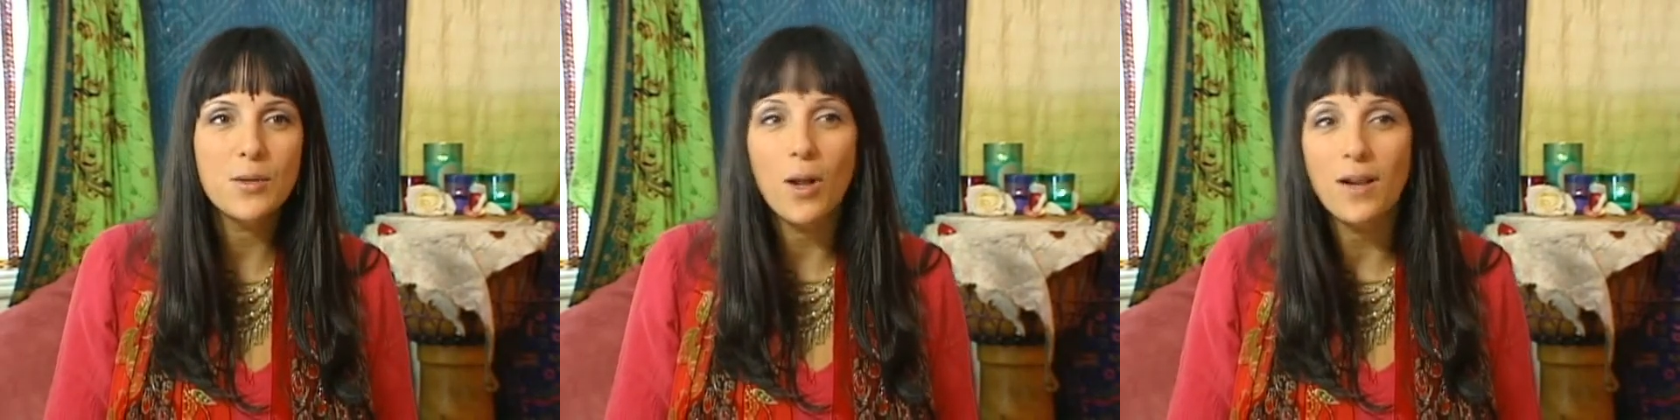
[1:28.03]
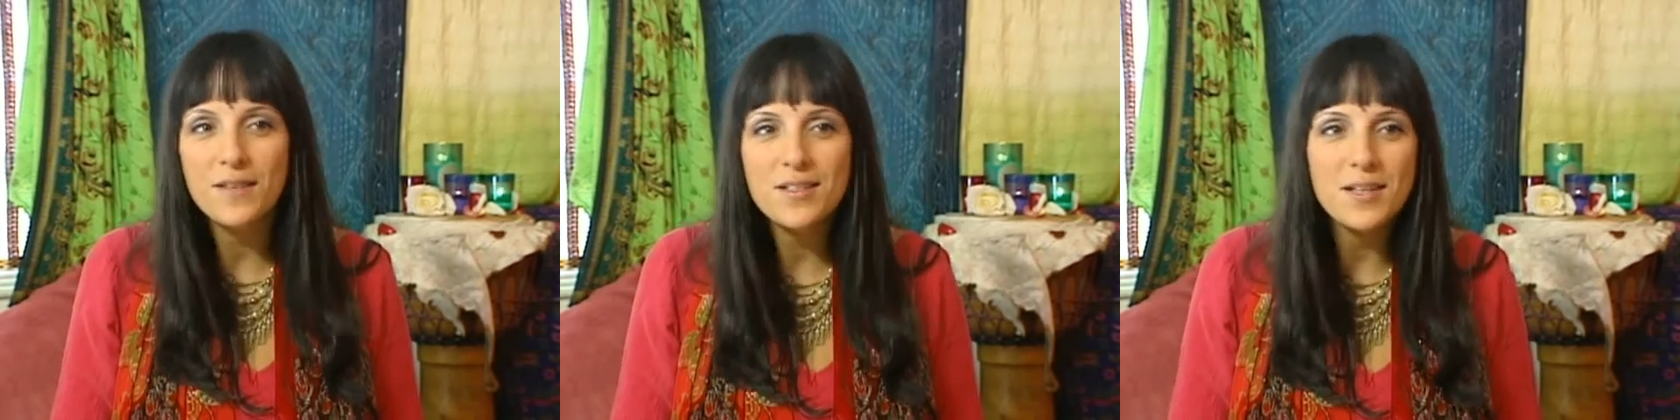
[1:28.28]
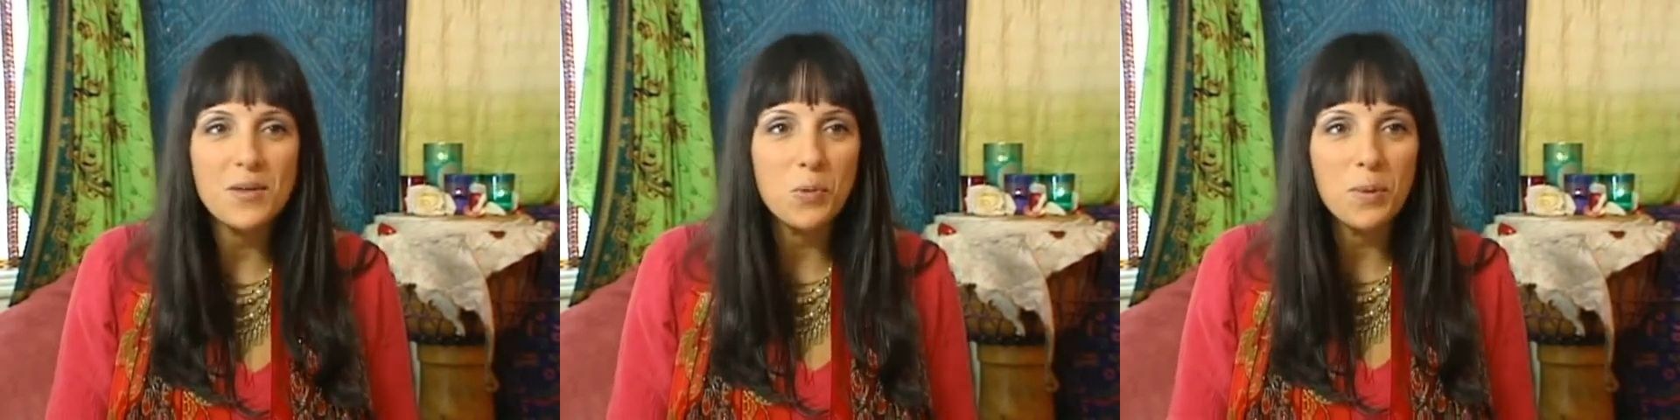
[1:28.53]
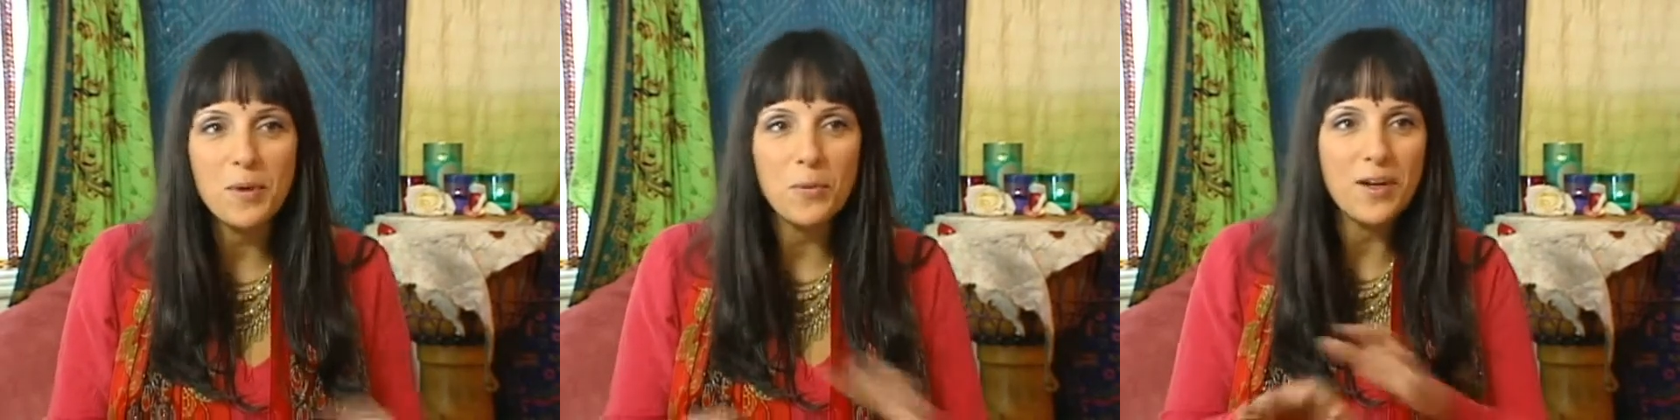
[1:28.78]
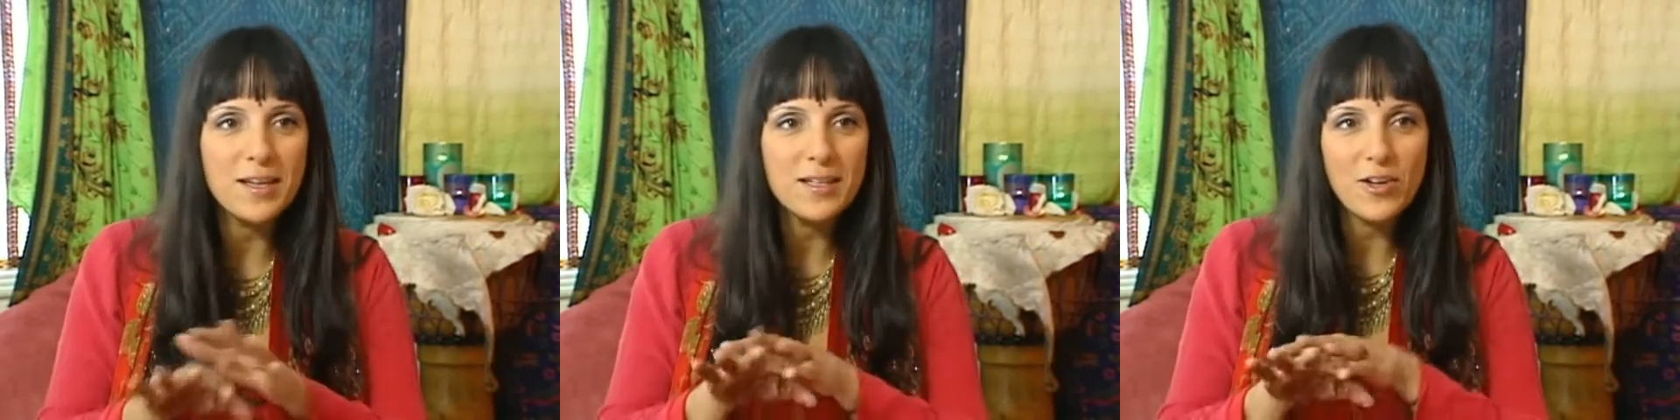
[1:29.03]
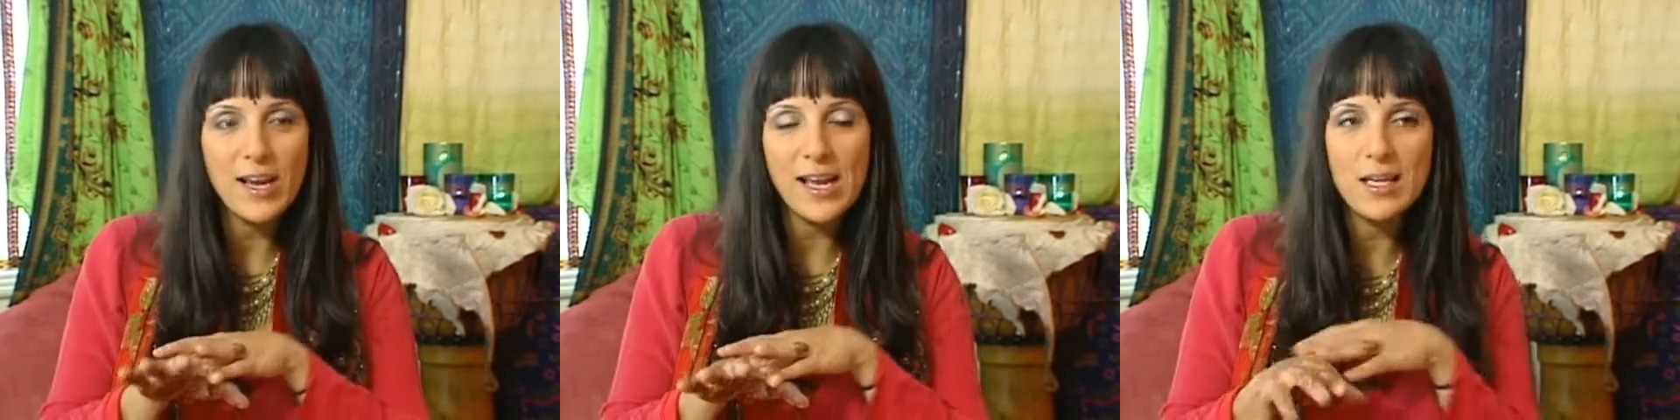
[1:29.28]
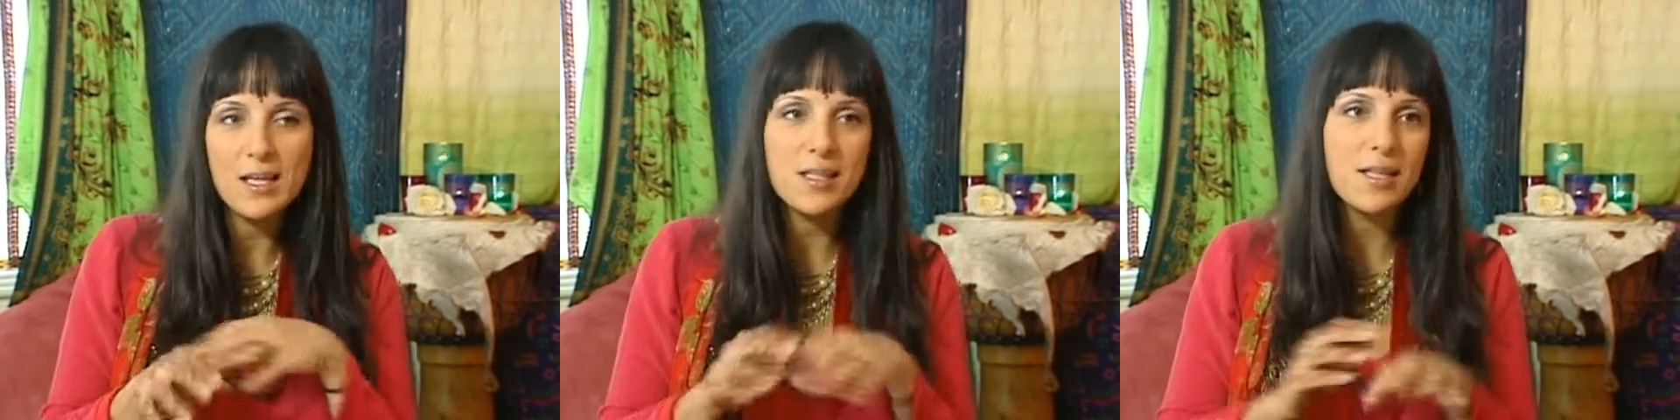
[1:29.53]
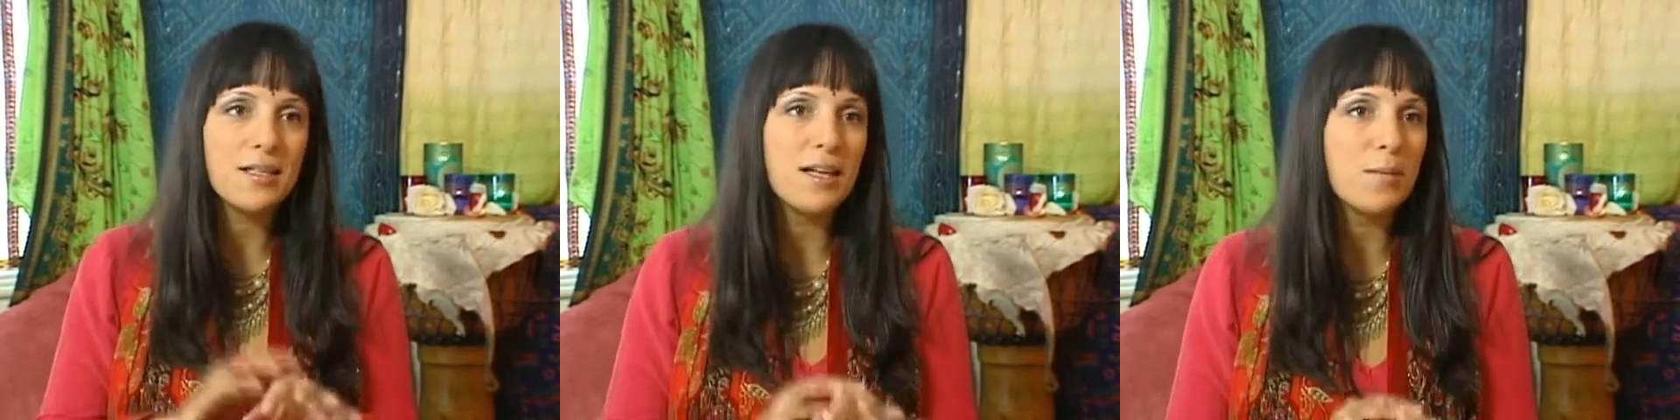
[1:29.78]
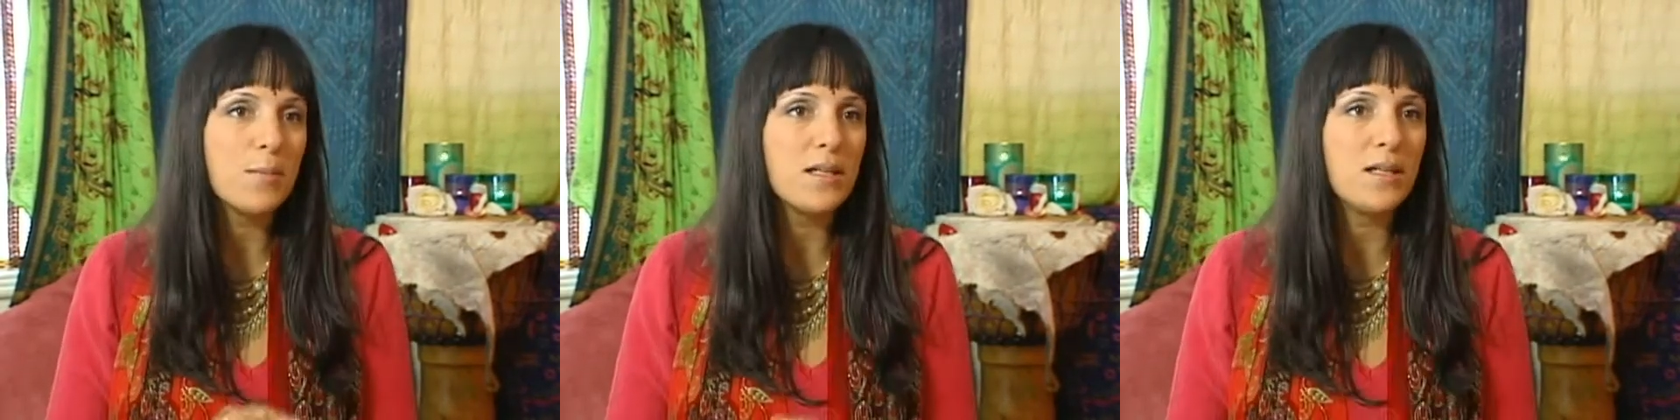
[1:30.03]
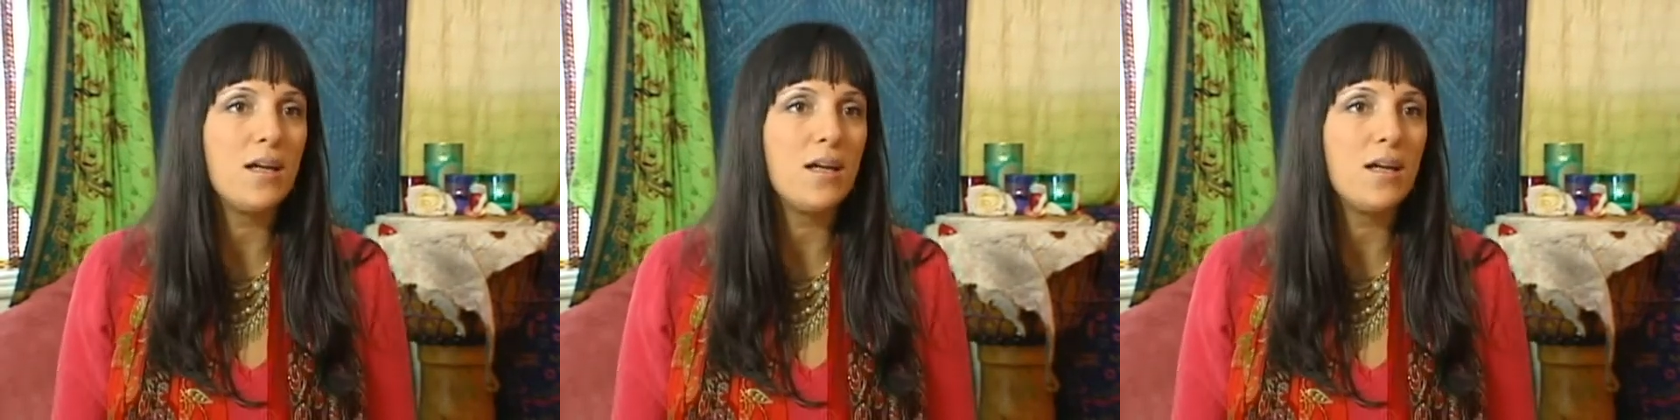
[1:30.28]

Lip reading: So all of a sudden, women wanted their hands done like